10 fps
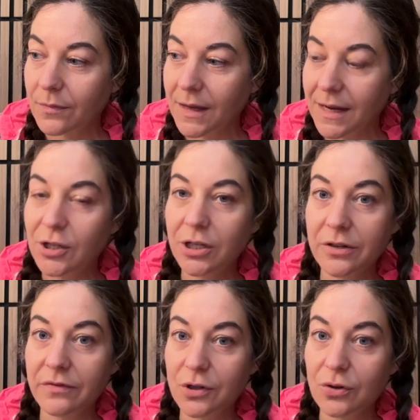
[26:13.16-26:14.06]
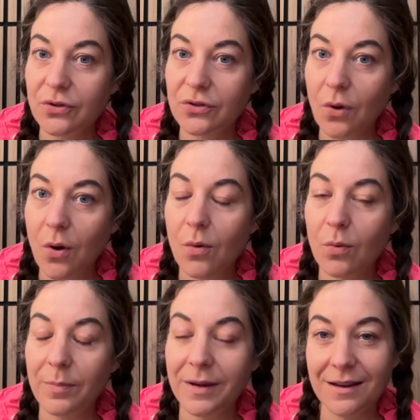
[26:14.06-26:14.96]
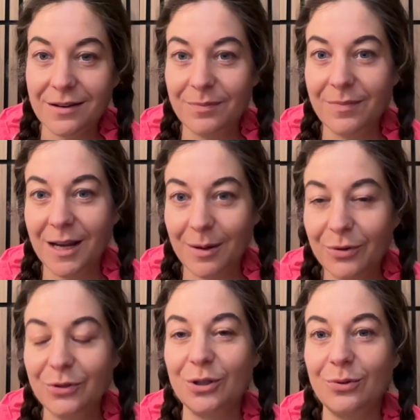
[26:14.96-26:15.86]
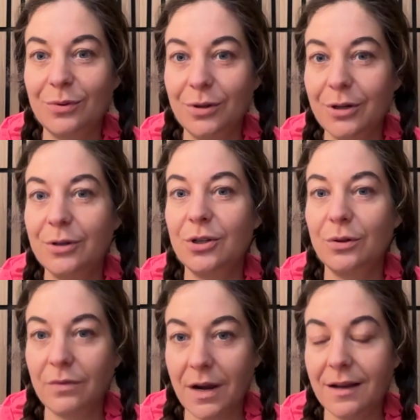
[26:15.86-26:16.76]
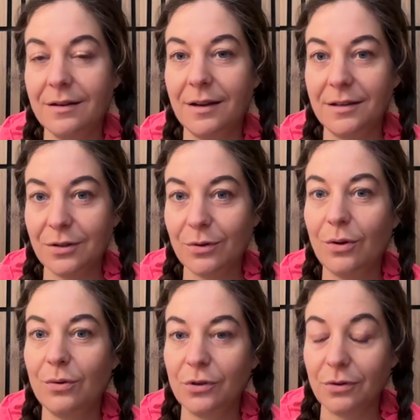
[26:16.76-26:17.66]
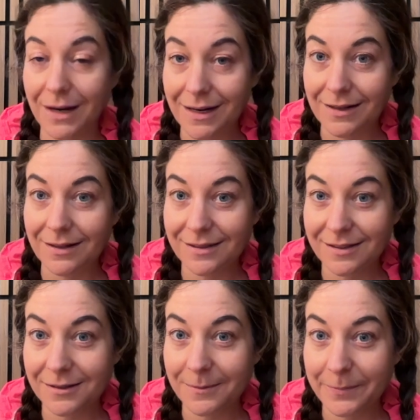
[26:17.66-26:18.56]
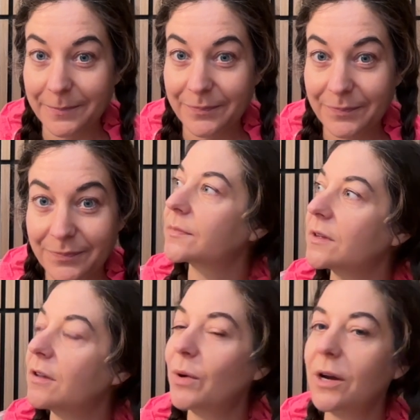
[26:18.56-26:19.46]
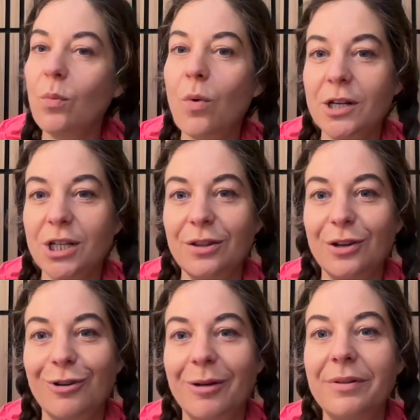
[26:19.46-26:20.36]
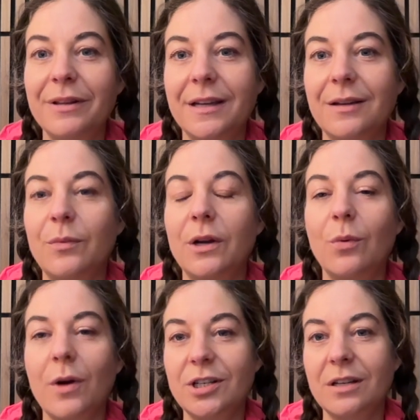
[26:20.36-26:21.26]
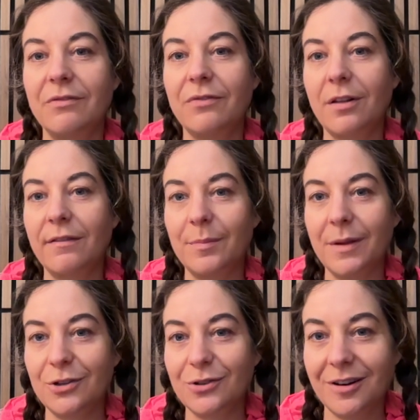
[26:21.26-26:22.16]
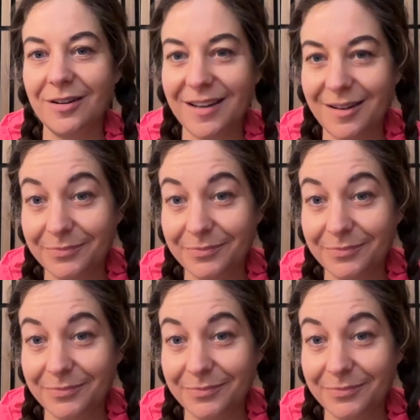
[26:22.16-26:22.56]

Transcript: each individual soul will be able to learn to recognize their own greatness. That we are watching the crumbling. We are watching the fall of the patriarchy.